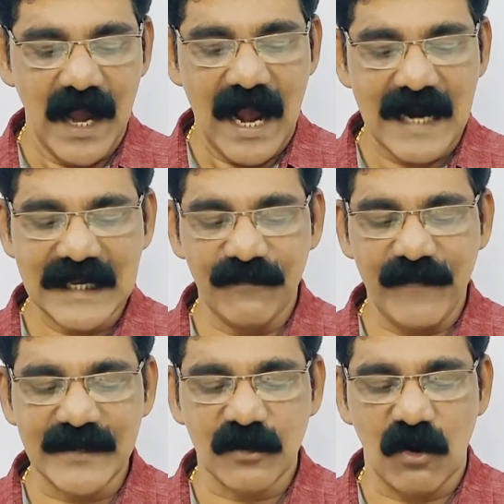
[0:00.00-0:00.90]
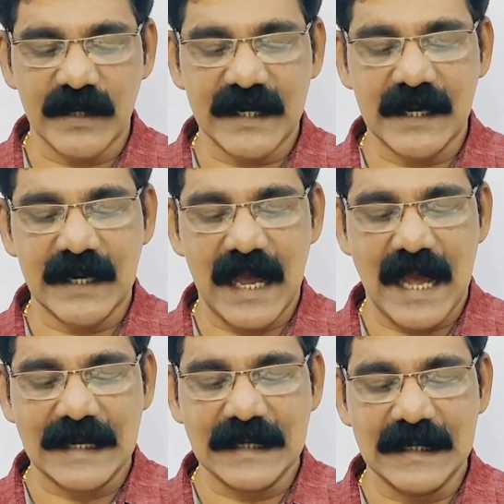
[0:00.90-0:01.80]
And he felt caught in an
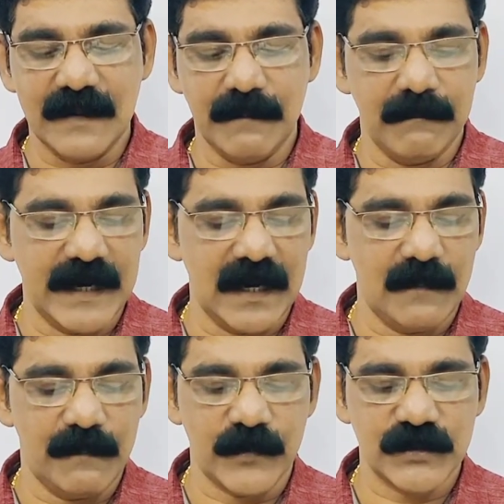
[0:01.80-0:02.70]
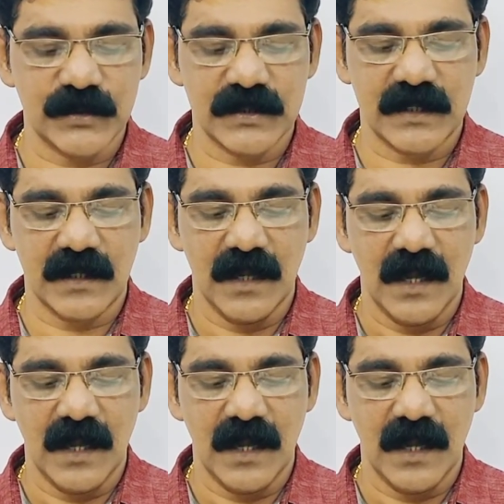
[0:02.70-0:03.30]
ugly middle position.